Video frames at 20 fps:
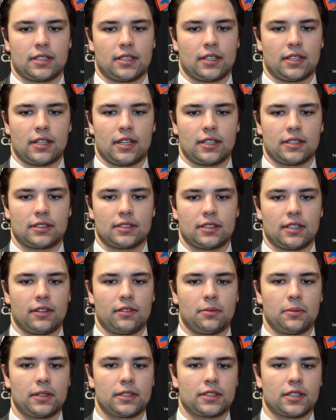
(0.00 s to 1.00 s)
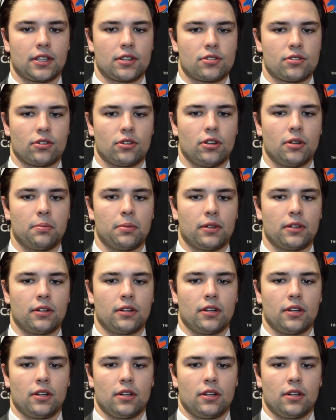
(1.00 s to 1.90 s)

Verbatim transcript: I think guys, everybody's got to show up and.